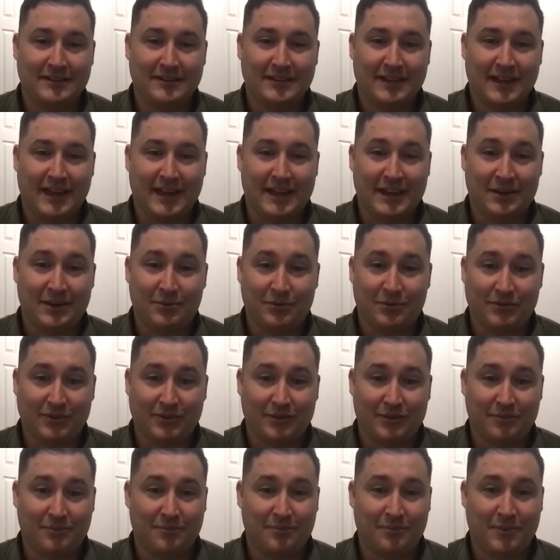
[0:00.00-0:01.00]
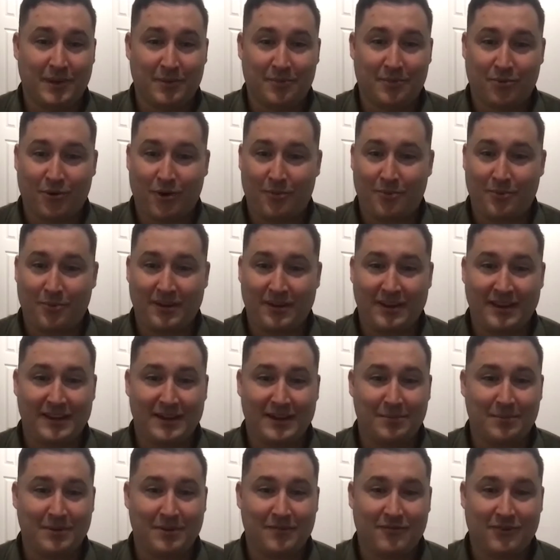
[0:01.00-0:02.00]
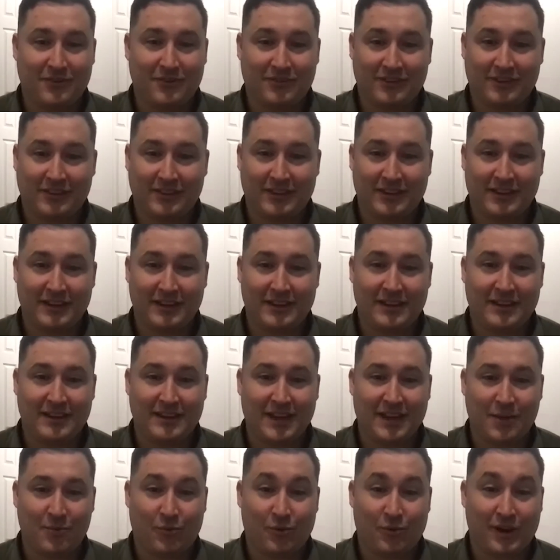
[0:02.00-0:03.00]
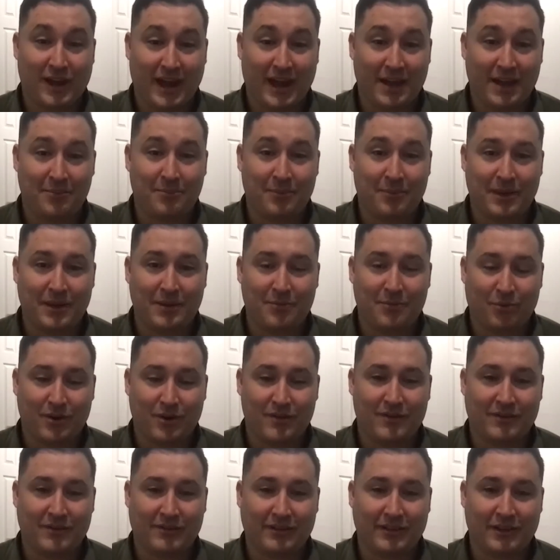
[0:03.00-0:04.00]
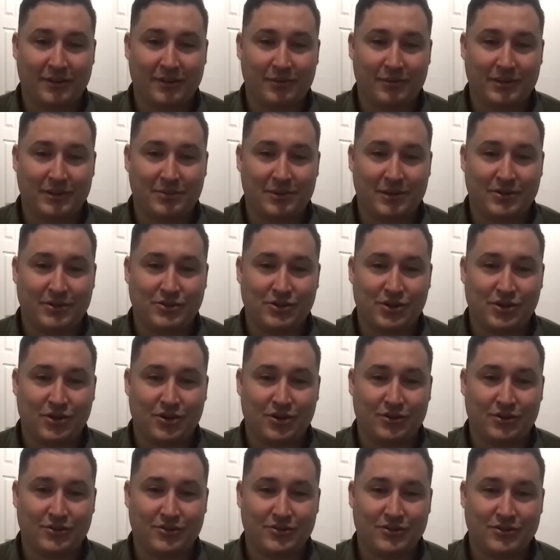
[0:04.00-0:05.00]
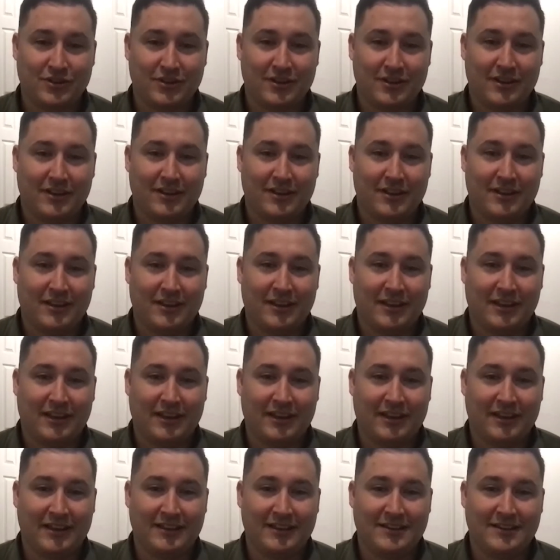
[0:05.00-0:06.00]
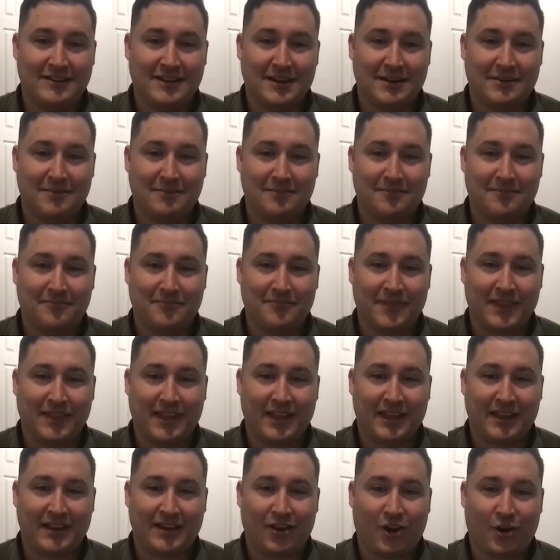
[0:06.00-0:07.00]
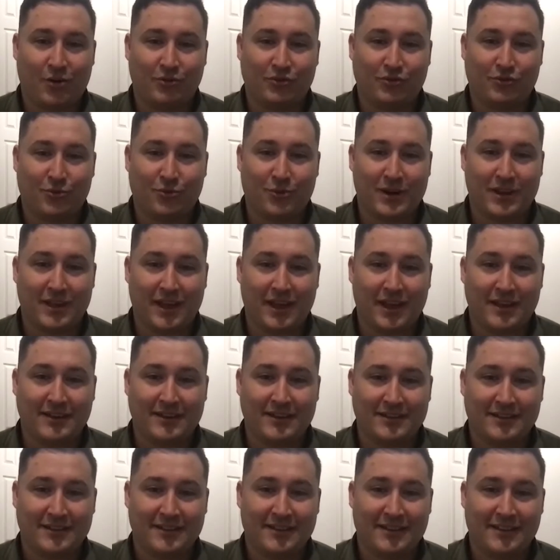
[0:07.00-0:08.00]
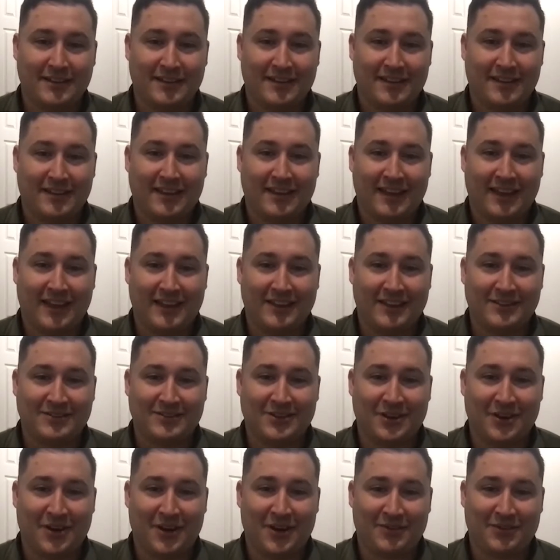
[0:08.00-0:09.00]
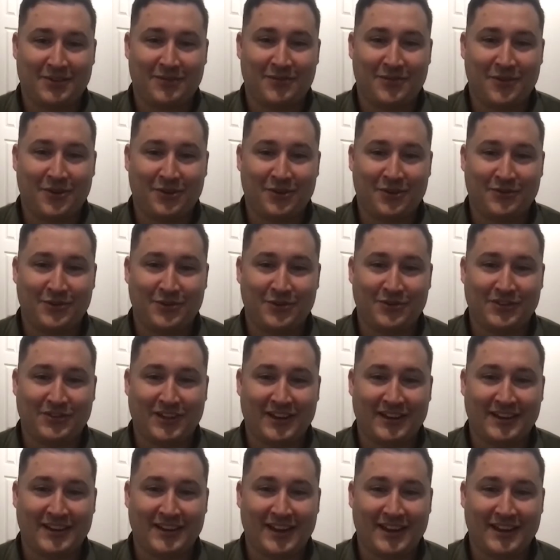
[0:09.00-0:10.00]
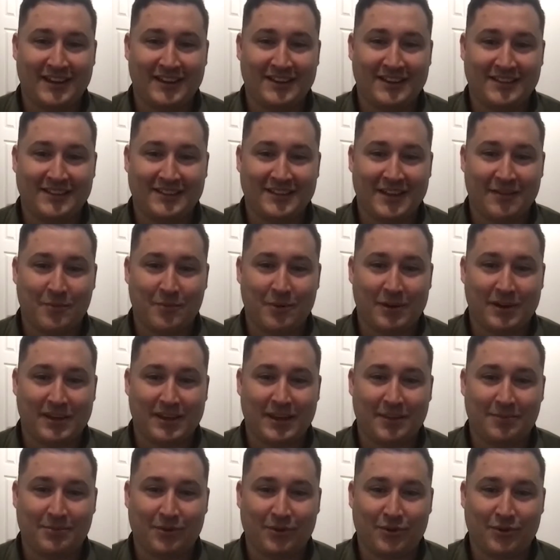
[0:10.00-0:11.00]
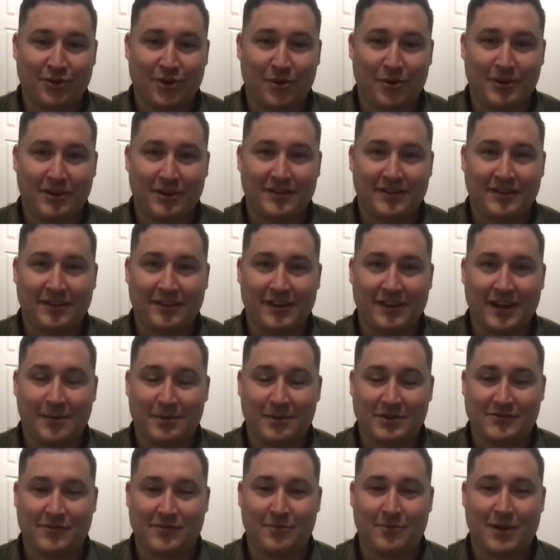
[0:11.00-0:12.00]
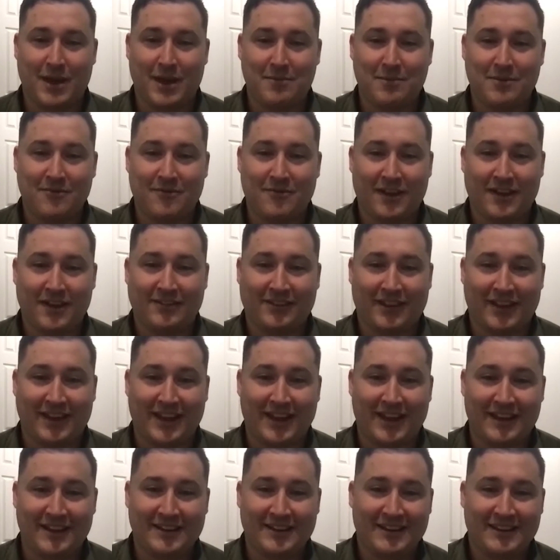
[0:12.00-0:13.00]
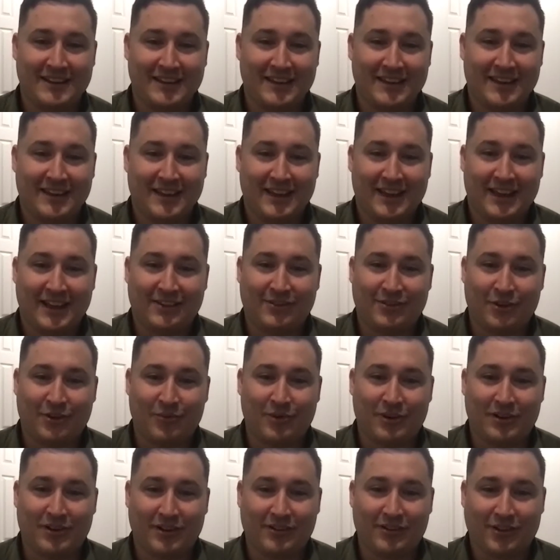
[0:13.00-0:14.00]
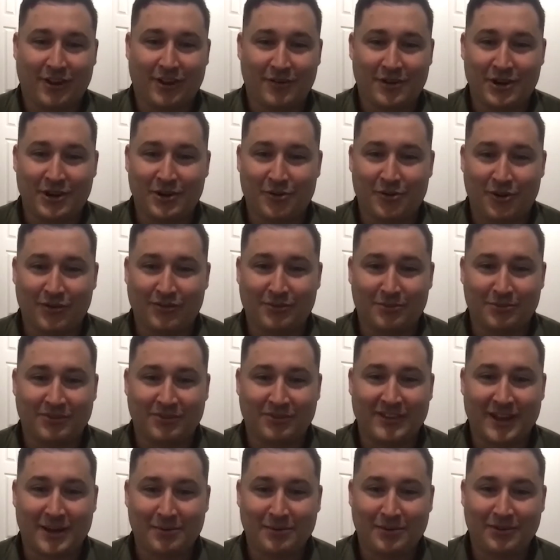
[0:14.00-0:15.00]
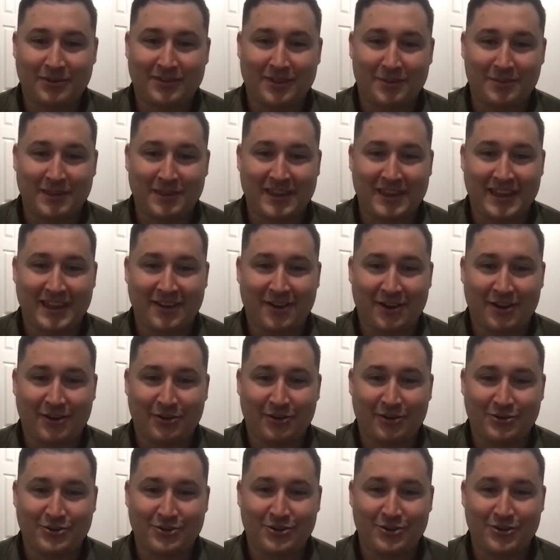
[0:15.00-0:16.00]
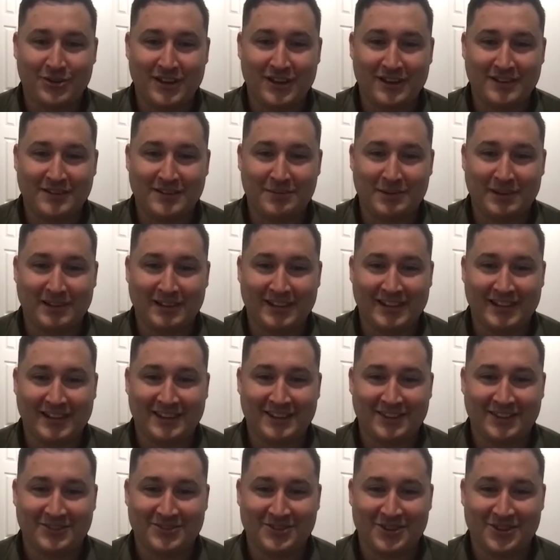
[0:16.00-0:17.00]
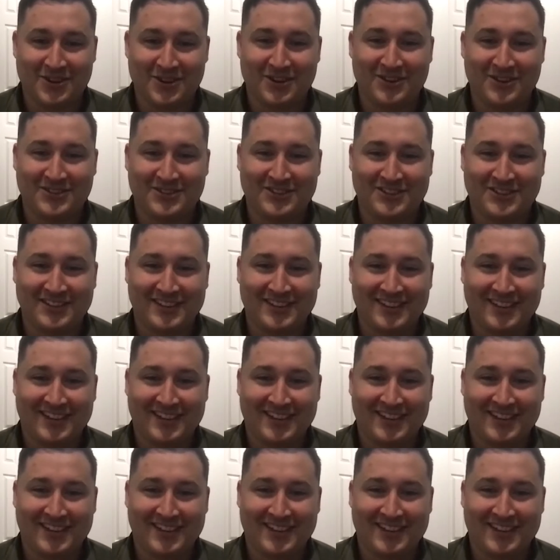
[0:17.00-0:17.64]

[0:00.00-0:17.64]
And it was a big property and a big facility and what had been previously a really big church. And I was 28. And so after the first few Sundays, everybody kept on commenting on how much of a baby face I had. And so I realized I've got to grow some stubble or something here. I look too young to be leading this church.